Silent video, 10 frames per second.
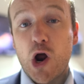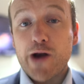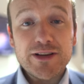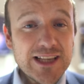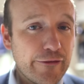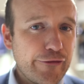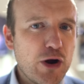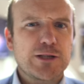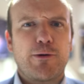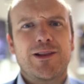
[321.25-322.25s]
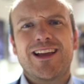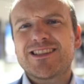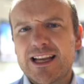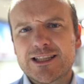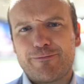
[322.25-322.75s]
or if you set a focus point like
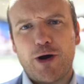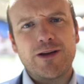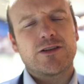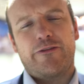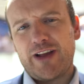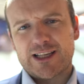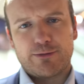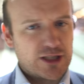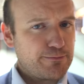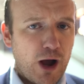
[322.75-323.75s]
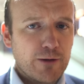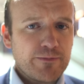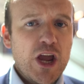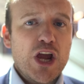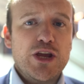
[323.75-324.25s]
center point or flexible spot,
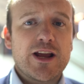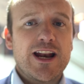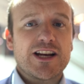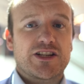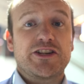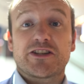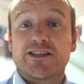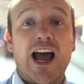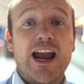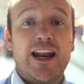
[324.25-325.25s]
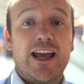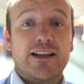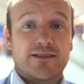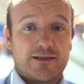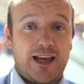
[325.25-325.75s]
you can actually just guide it.